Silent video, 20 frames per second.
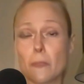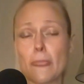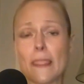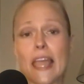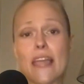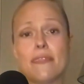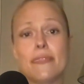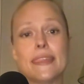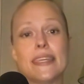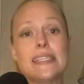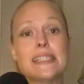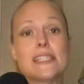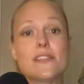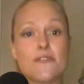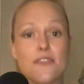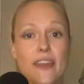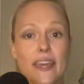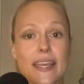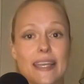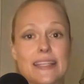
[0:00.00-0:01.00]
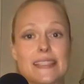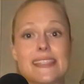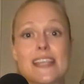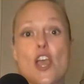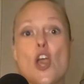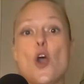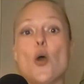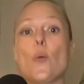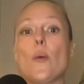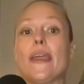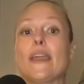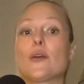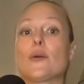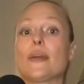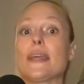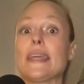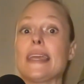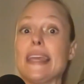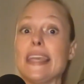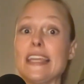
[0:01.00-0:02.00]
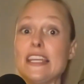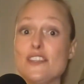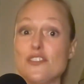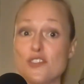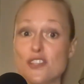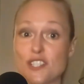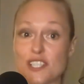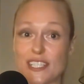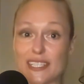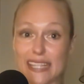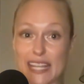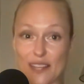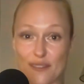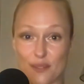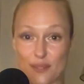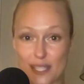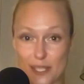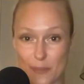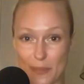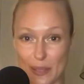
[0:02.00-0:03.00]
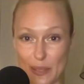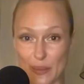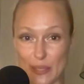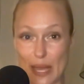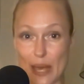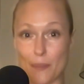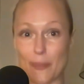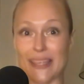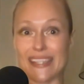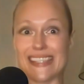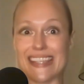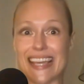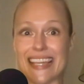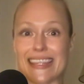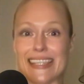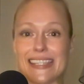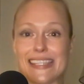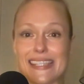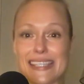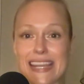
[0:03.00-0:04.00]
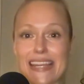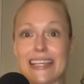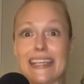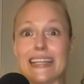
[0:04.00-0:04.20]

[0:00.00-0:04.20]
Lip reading: And this phase where your estrogen levels build up is like the steady